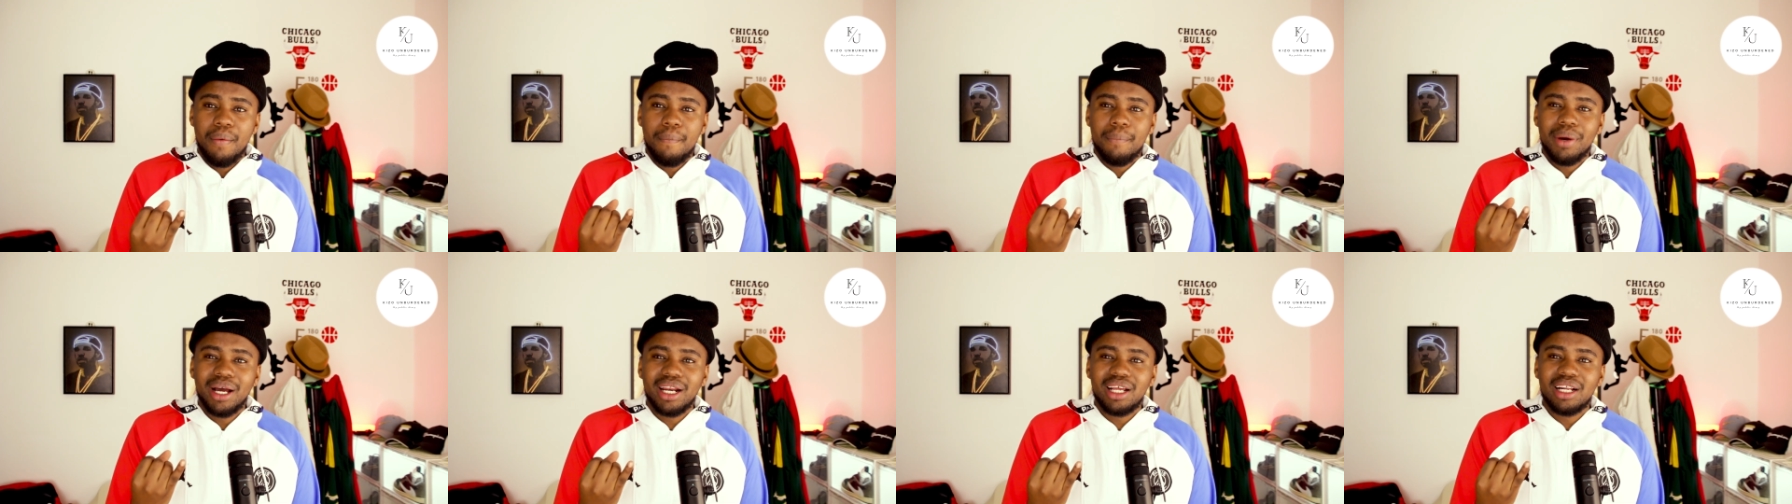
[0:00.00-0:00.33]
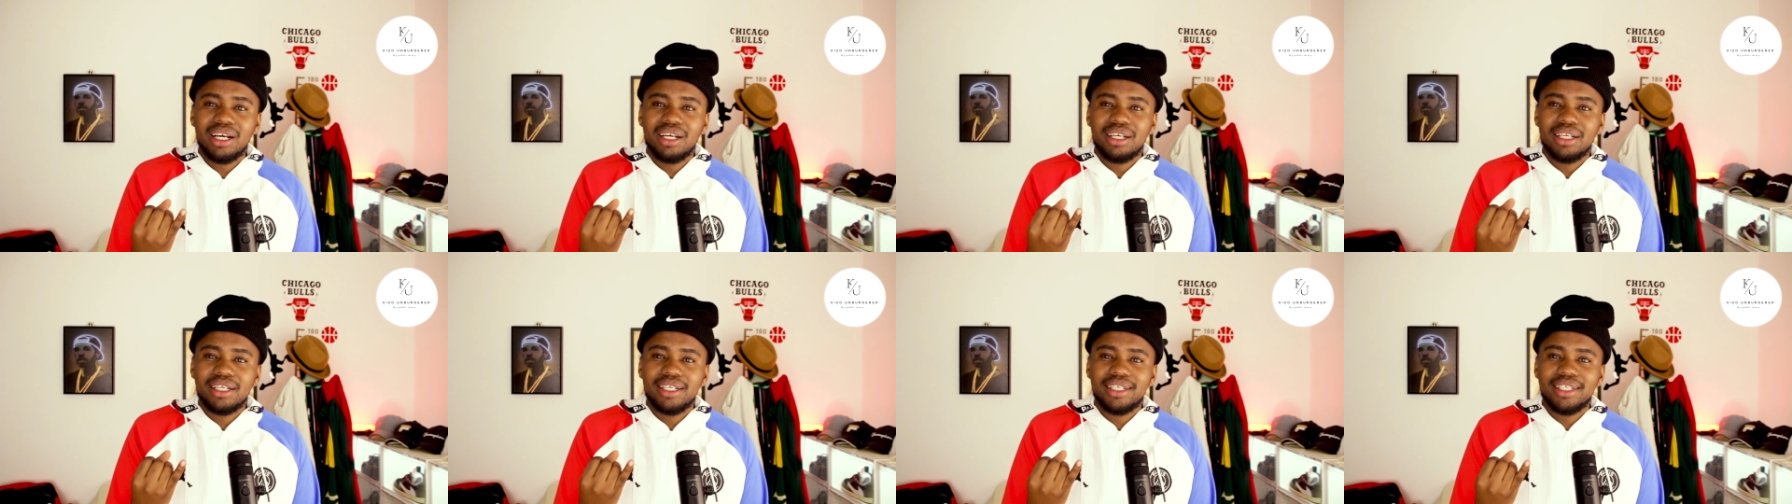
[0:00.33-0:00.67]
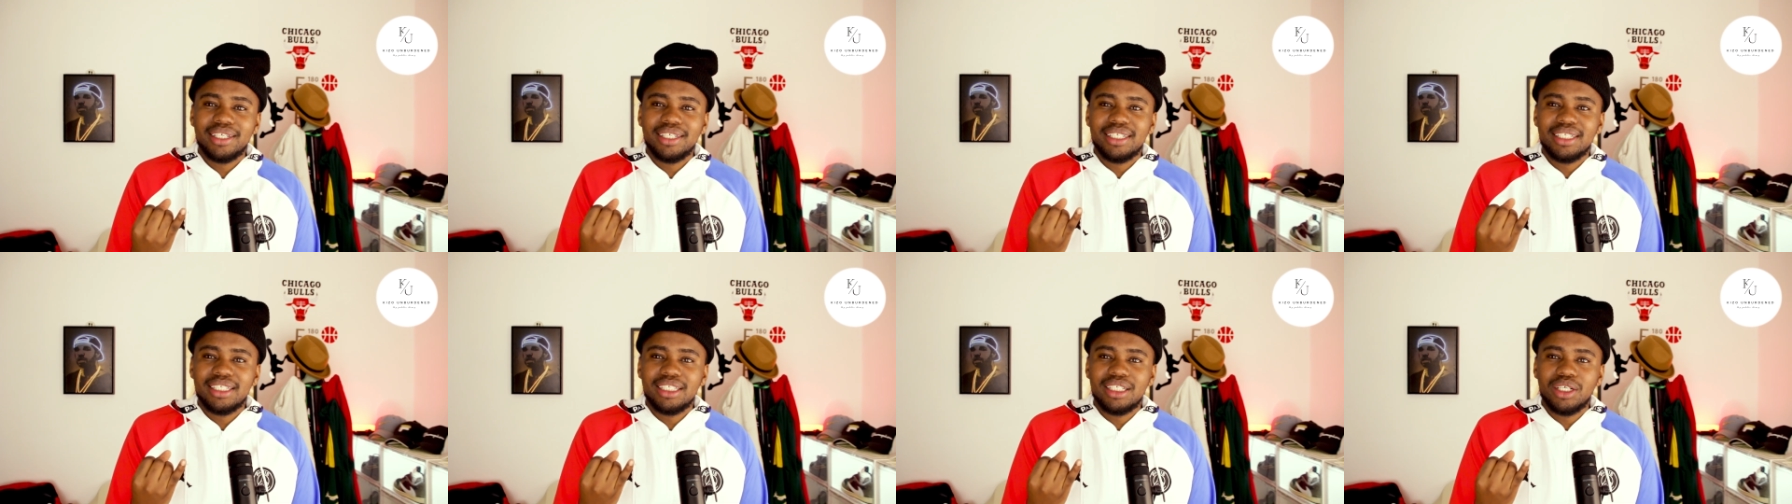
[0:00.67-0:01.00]
But
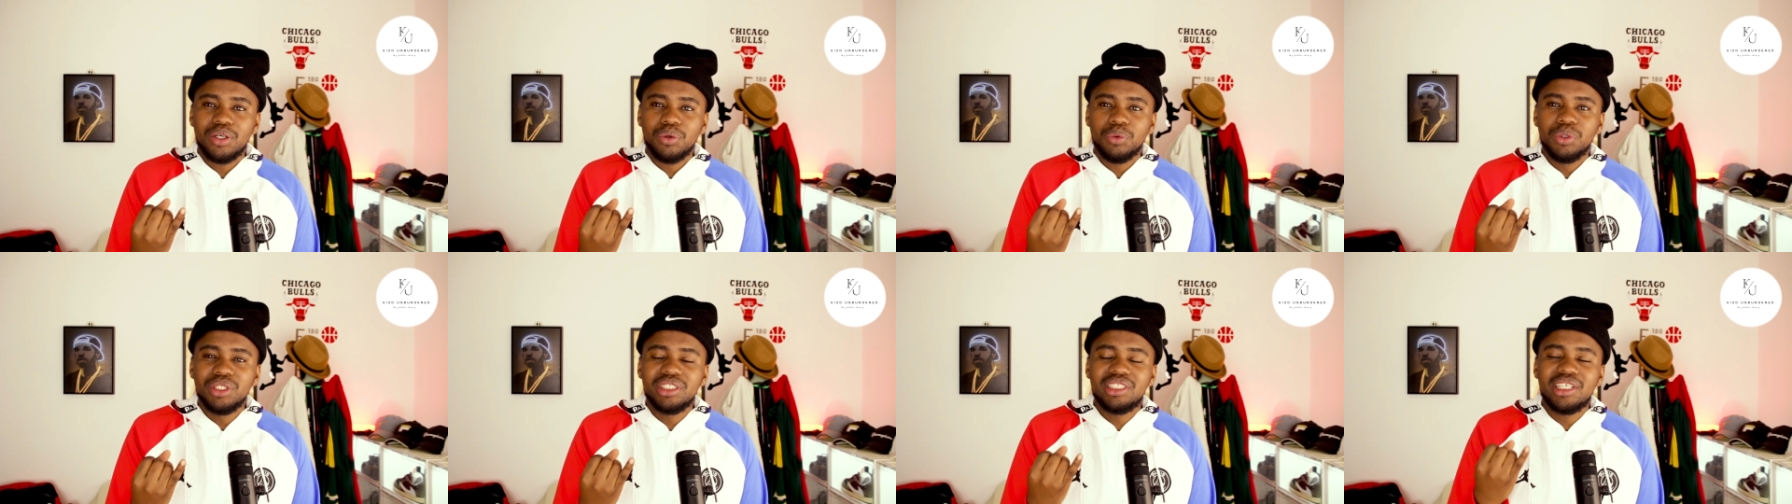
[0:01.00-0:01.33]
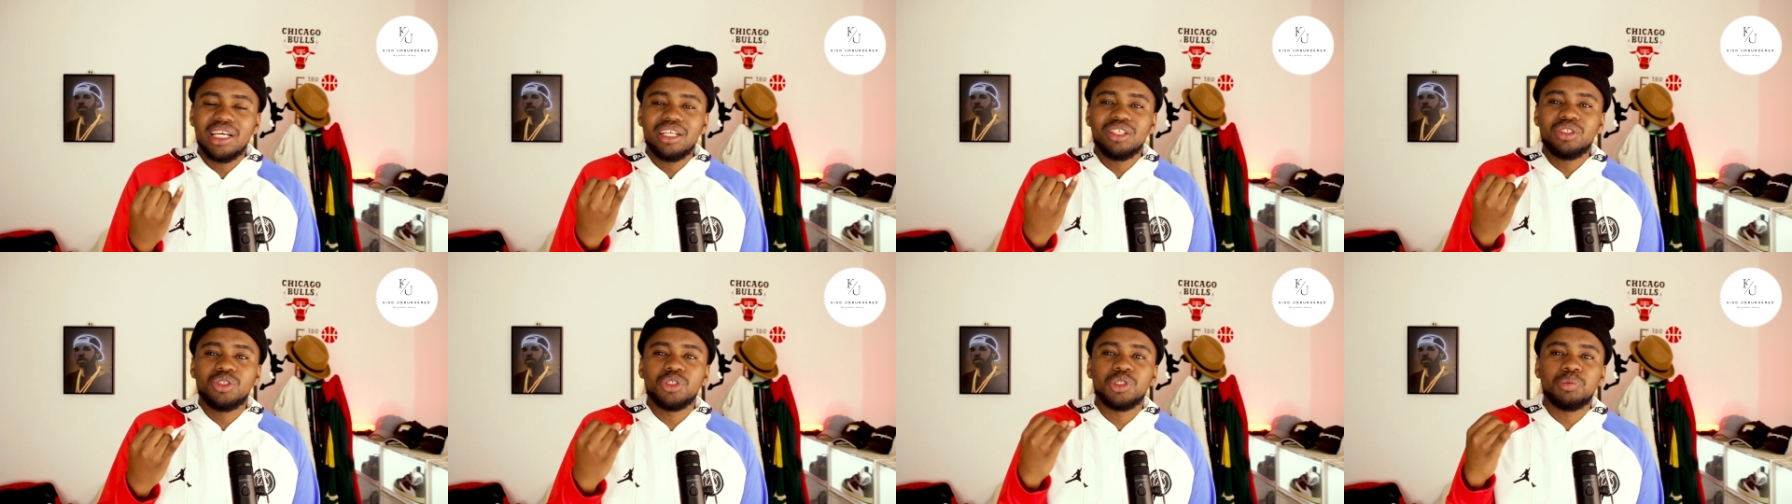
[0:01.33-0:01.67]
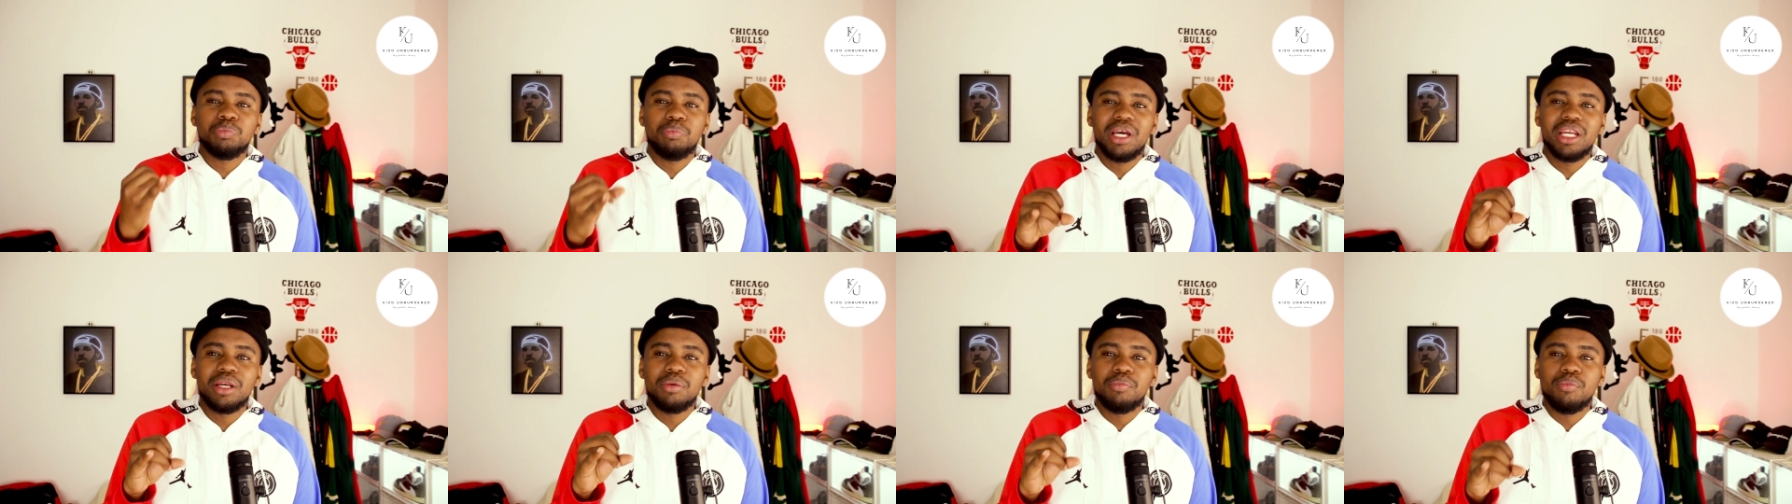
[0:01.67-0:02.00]
we tend to
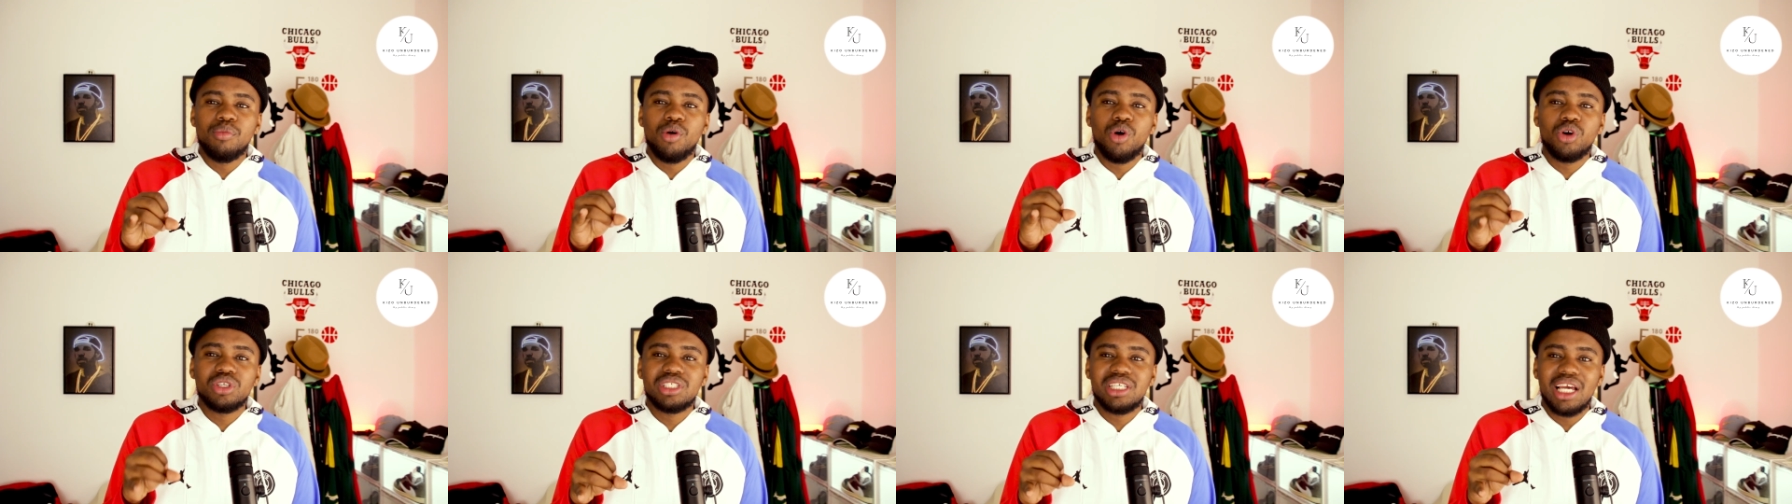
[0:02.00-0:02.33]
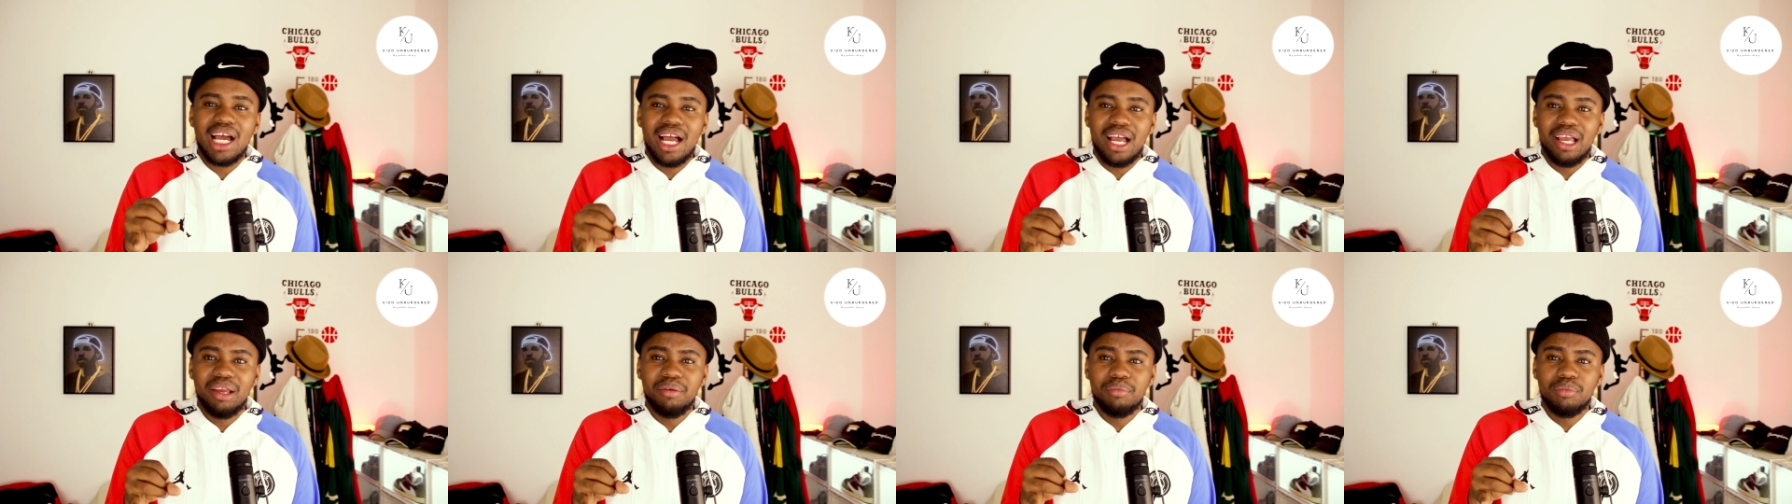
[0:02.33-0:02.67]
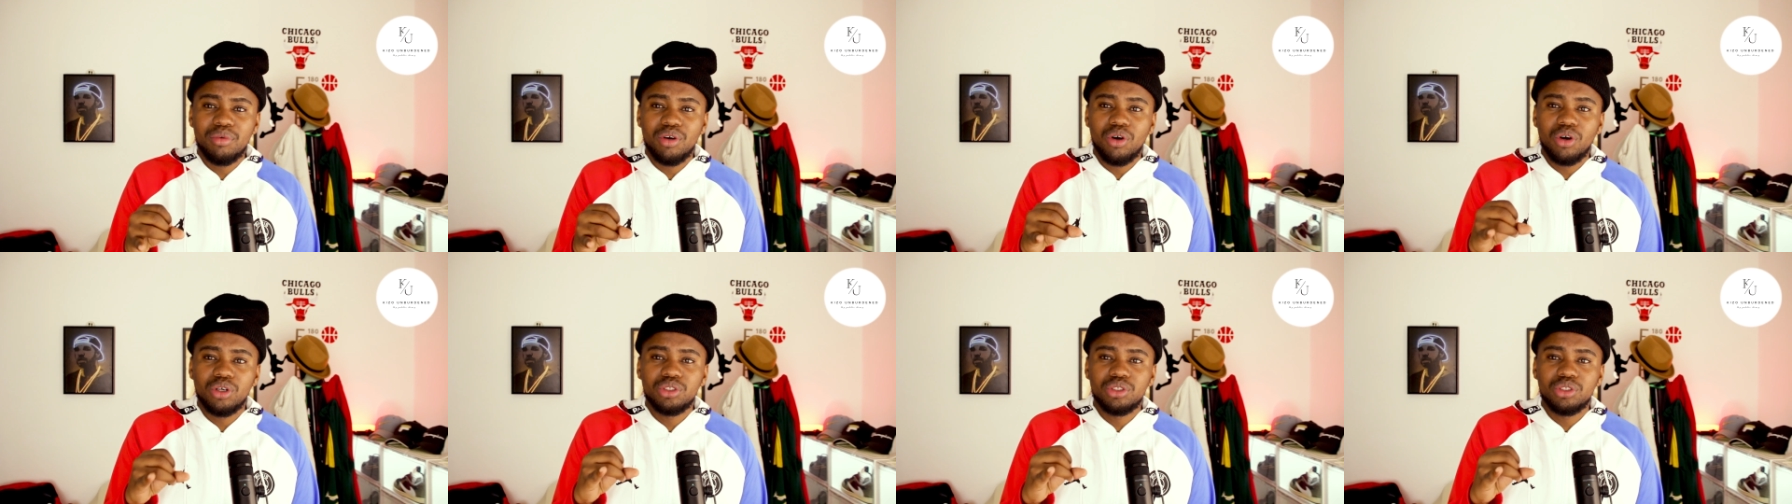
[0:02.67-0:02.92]
spend more time